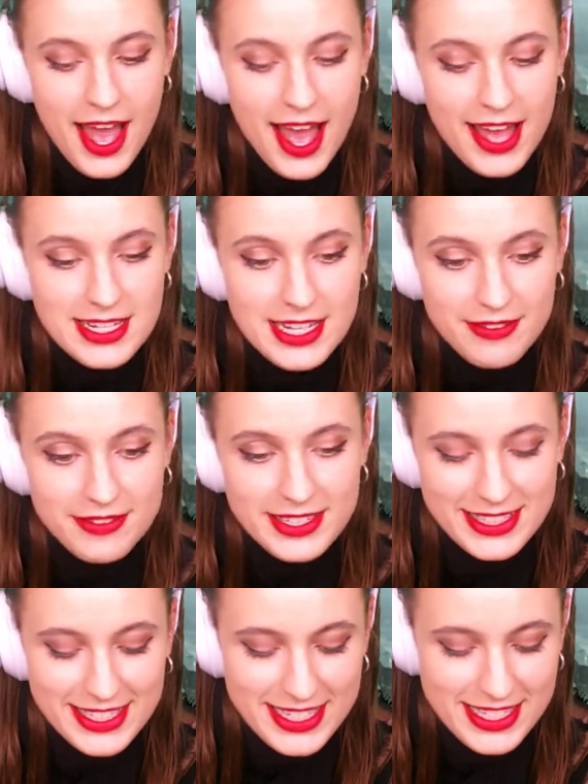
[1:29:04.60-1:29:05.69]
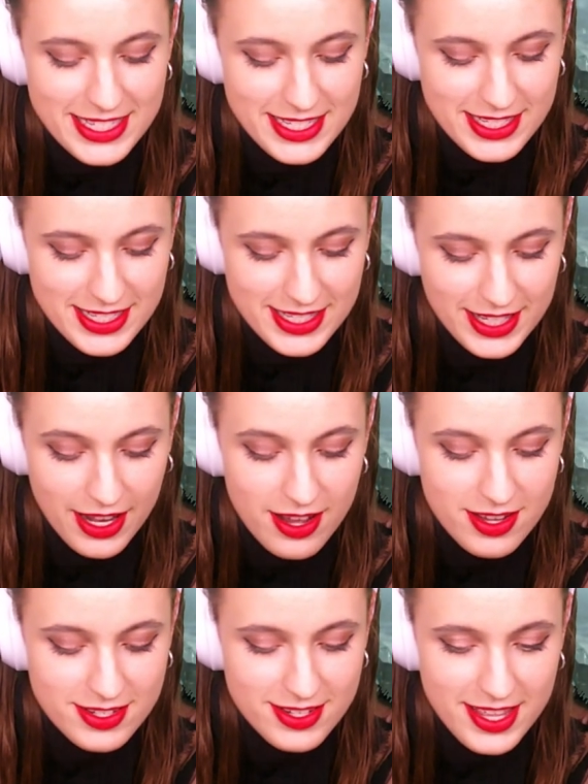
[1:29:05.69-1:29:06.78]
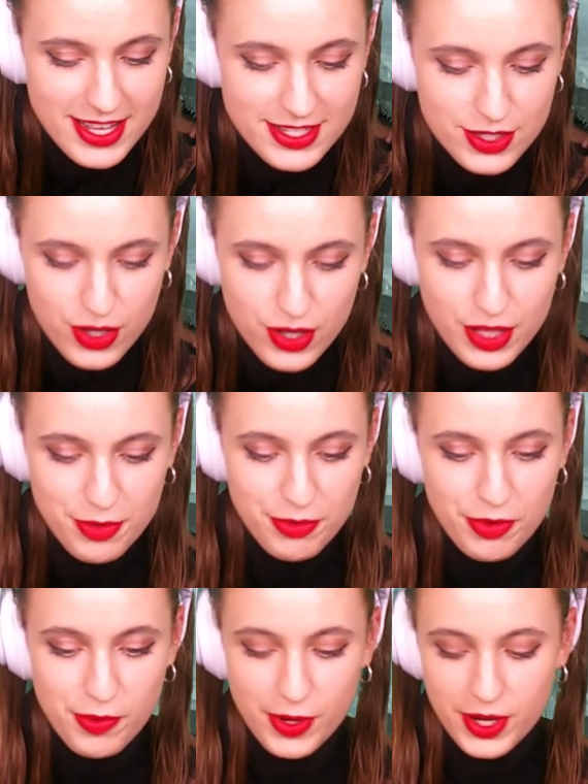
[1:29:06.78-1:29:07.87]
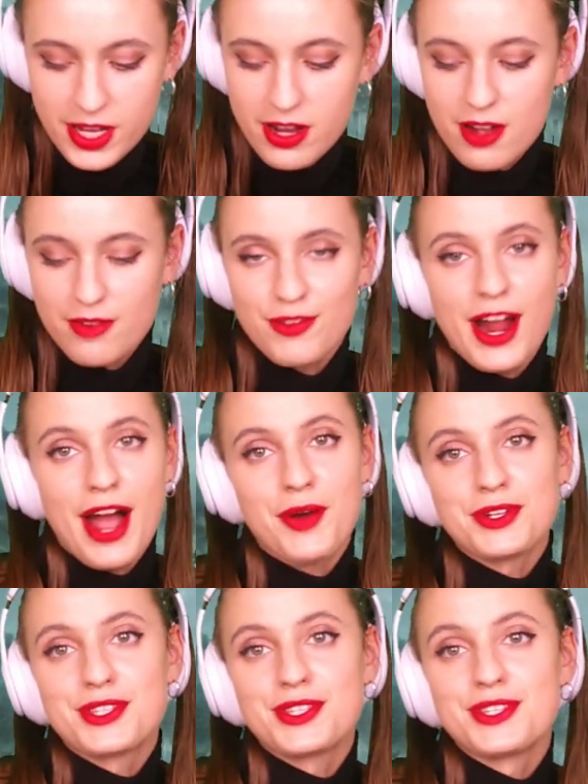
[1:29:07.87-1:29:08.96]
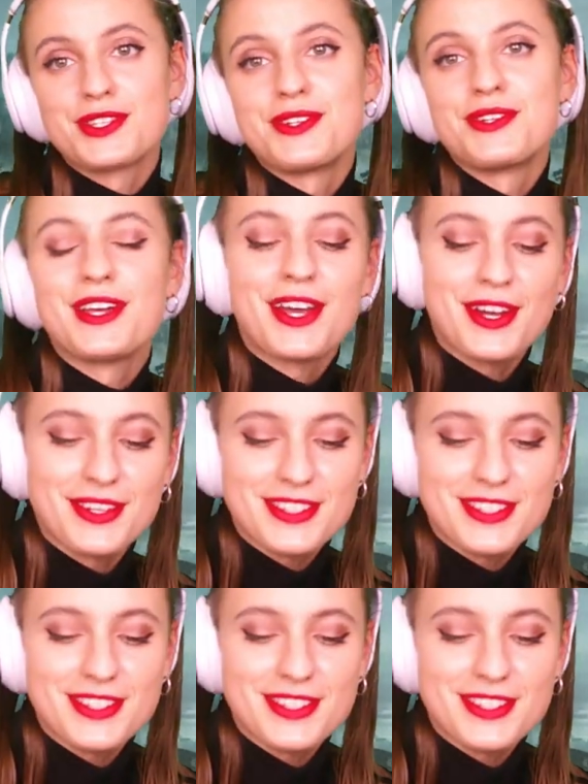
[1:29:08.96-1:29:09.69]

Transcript: I definitely lost that song that we were working on for hours in the studio,